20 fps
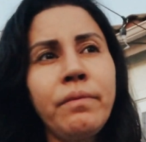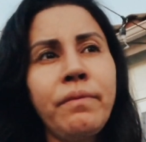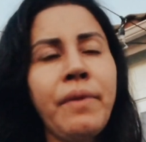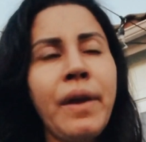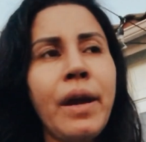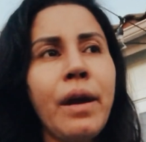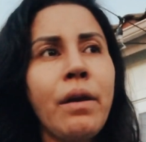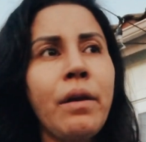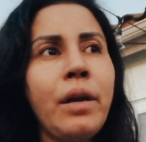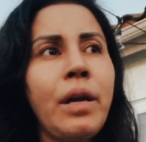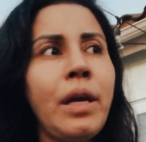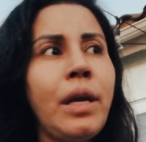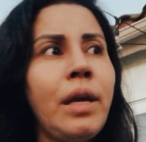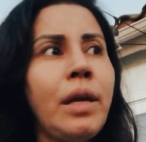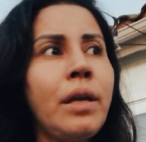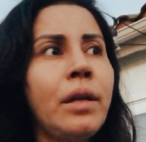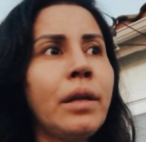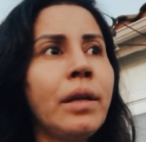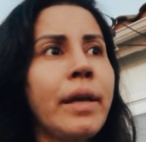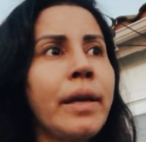
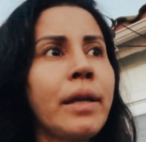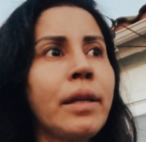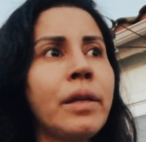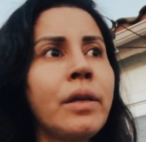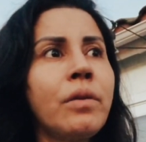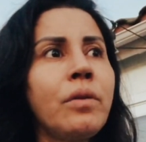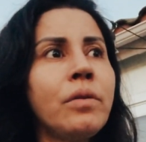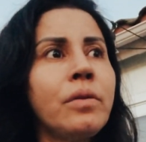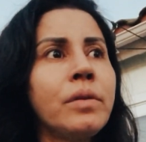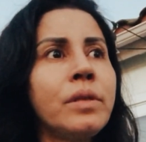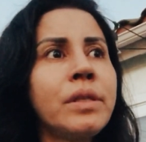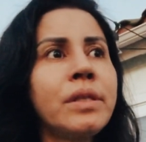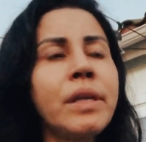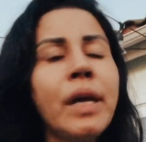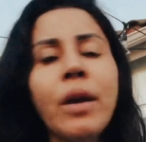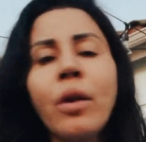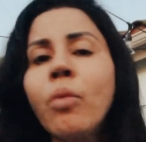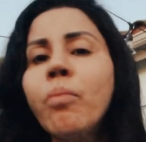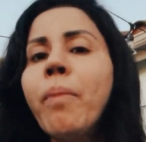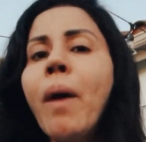very like little
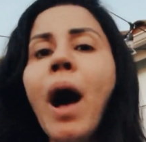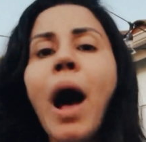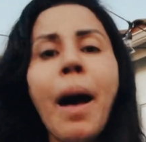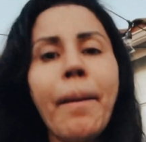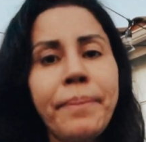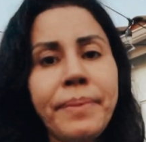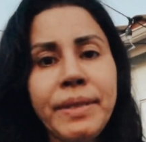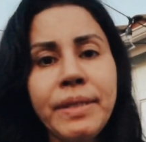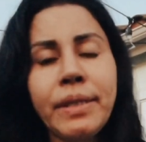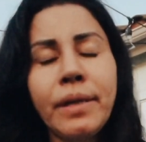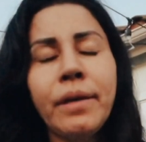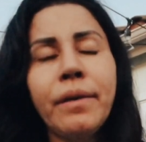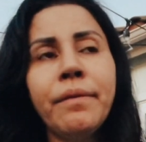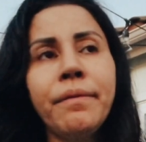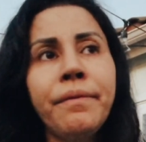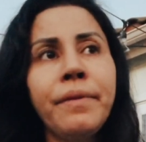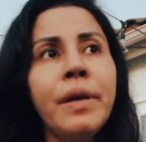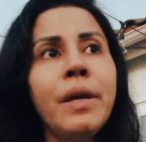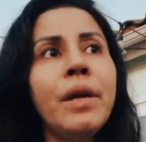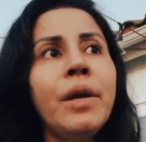subtle pops of